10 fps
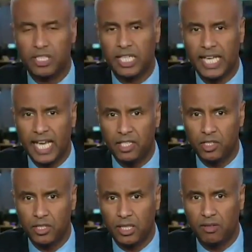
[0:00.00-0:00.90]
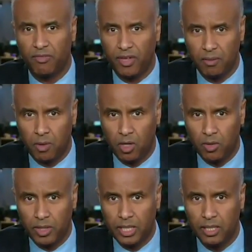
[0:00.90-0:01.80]
is engaged in
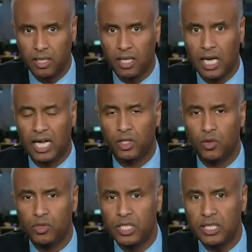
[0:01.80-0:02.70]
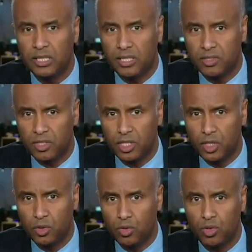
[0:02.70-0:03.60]
fear-mongering and using this
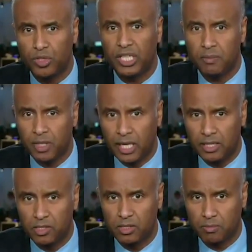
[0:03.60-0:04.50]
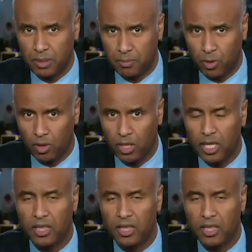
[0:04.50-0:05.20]
issue to demonize people.